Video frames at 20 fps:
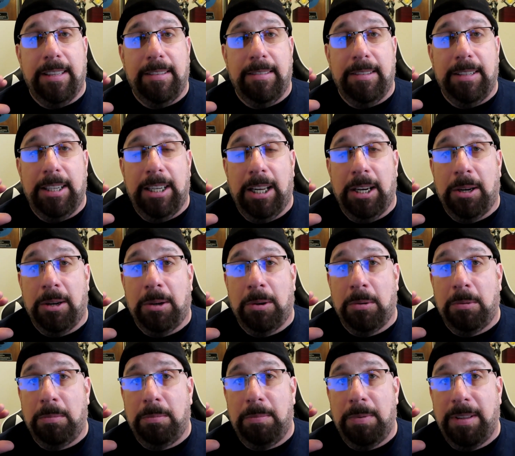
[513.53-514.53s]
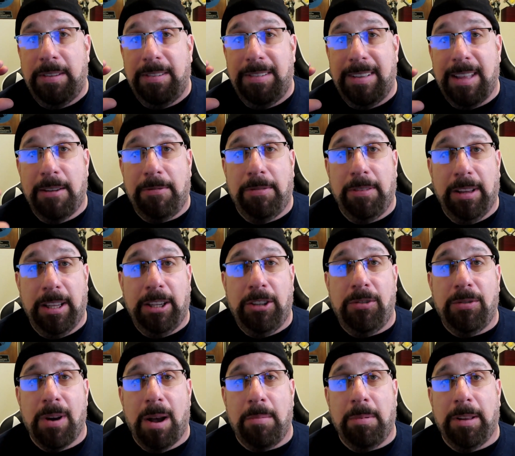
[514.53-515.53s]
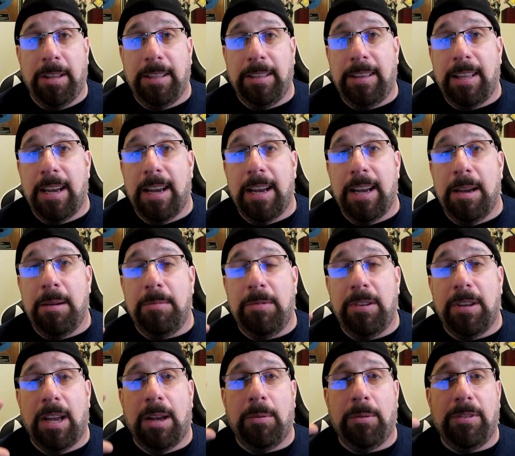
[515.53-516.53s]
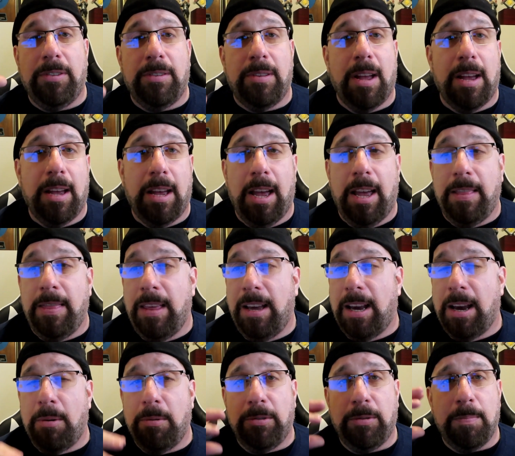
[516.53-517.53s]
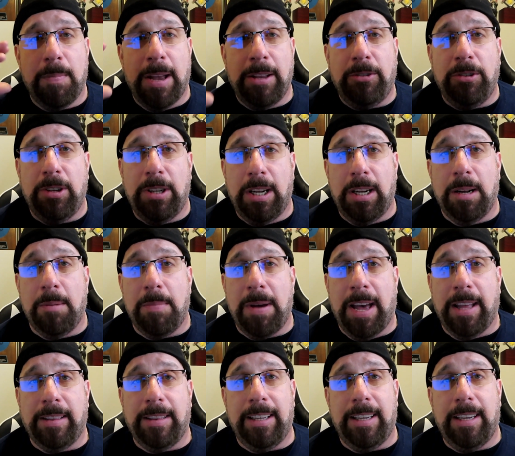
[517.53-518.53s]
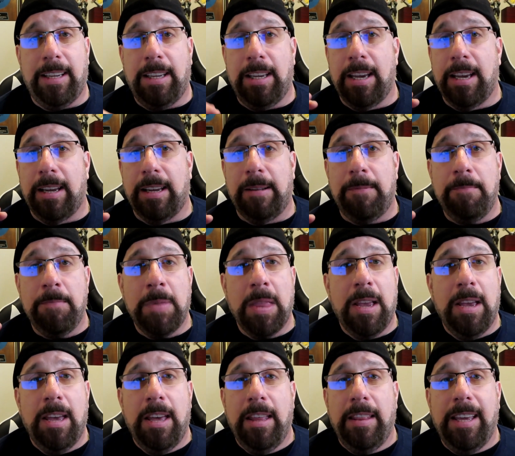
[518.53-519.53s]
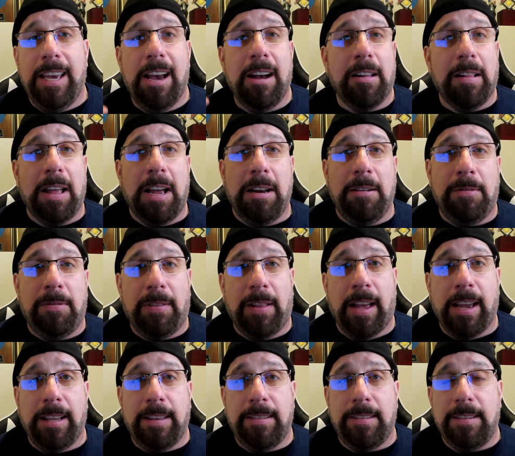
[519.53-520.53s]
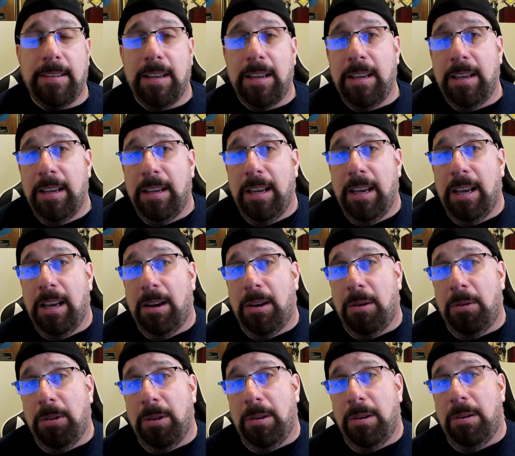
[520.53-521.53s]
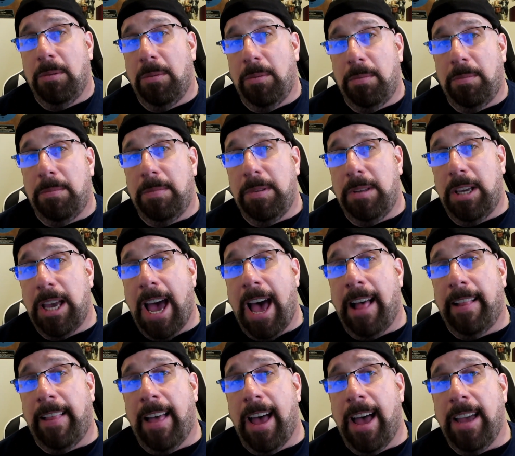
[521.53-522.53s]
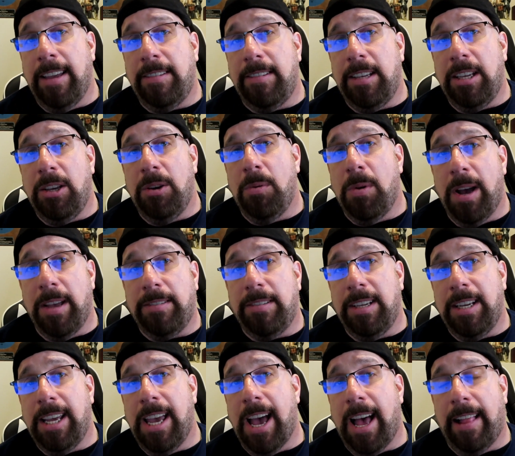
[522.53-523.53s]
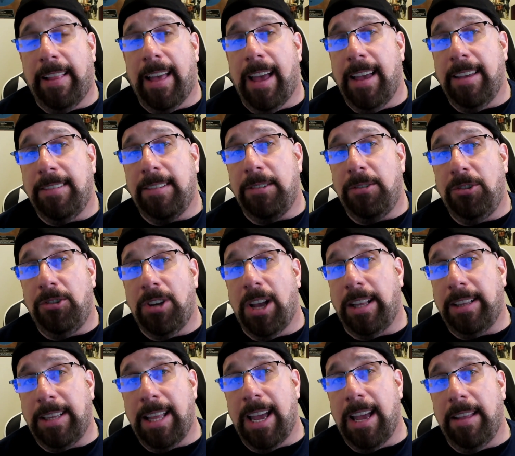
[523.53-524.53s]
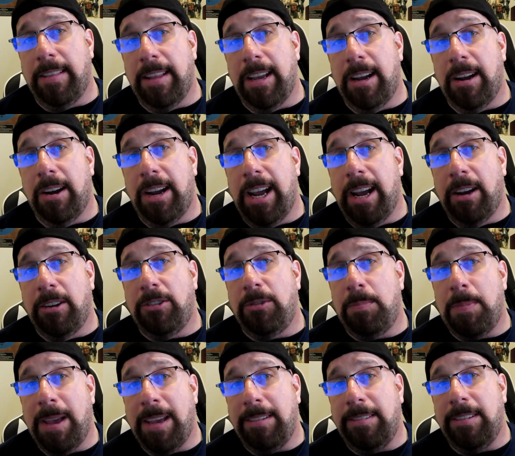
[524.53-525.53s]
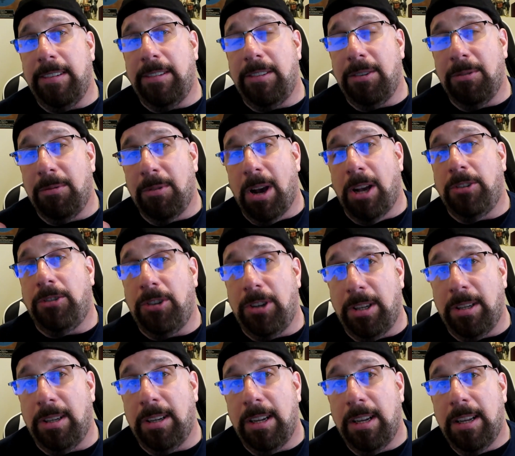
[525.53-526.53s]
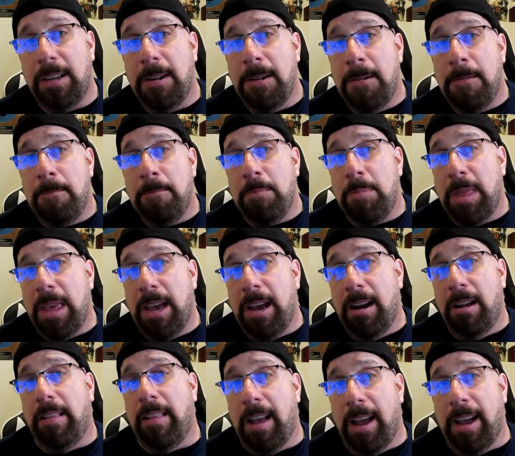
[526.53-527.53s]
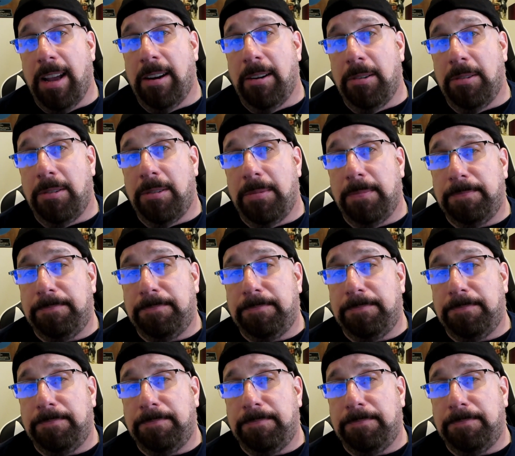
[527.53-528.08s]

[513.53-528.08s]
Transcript: It's definitely troubling times. I think I was mentioning about the airline flights. The Allies, the U.S. and the Allies, have shut down their airspaces to Russian airliners.